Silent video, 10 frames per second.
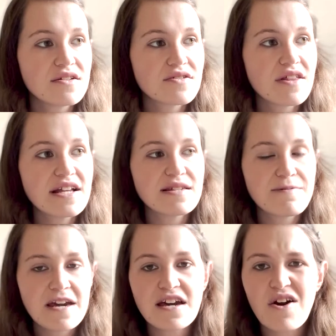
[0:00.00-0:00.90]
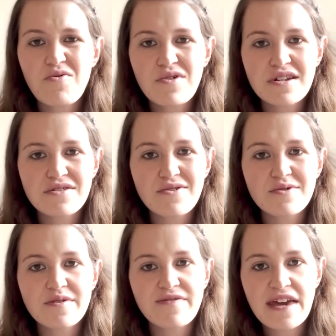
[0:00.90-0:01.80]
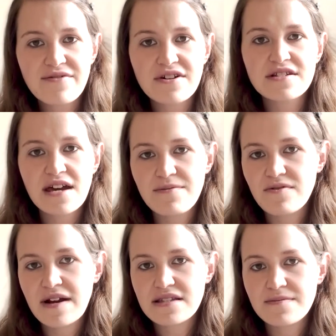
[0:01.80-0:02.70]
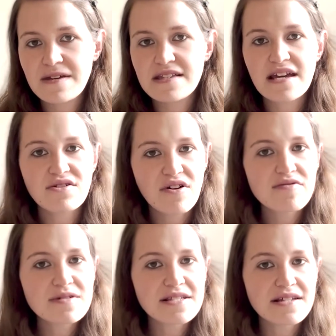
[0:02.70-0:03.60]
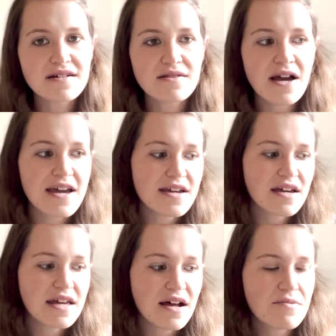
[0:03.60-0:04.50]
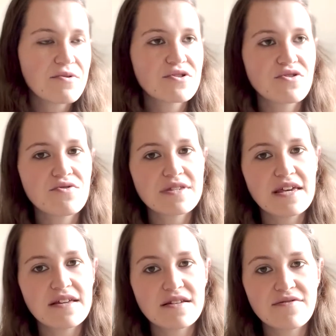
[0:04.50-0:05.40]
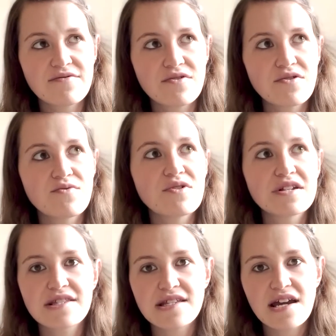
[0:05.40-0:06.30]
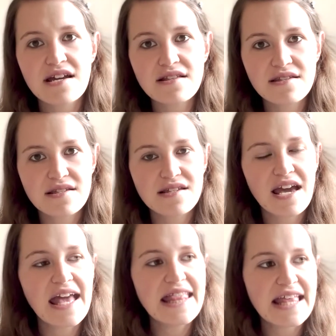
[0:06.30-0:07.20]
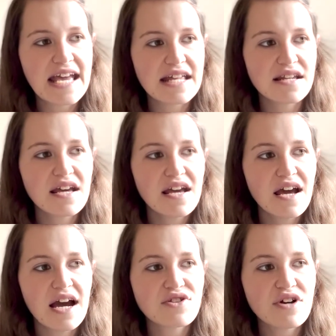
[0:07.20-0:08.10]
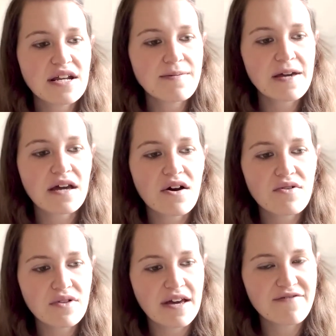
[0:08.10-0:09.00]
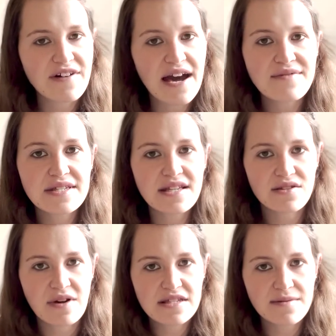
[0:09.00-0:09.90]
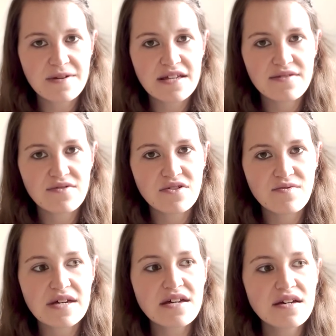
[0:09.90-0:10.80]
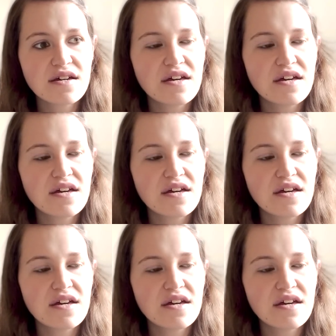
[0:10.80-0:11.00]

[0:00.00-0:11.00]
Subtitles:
So I like to pick out one of those favorite type of recipes I know everybody's gonna like, and I'll put those in for one of the nights. And then I try to pick out like 5 to 6 recipes for the week,